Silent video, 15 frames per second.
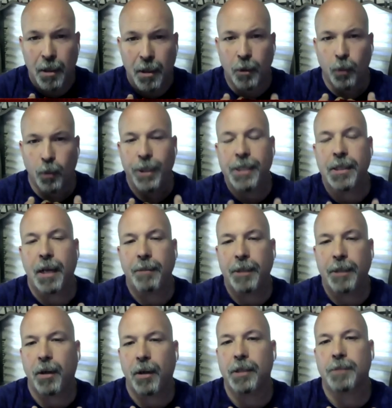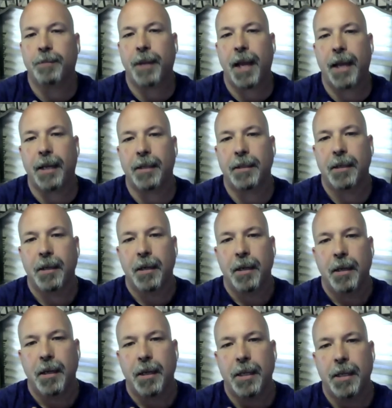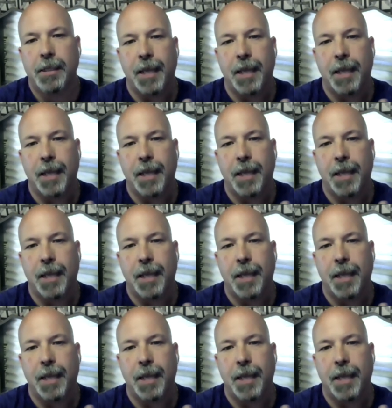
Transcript: the reason I'm here on this planet is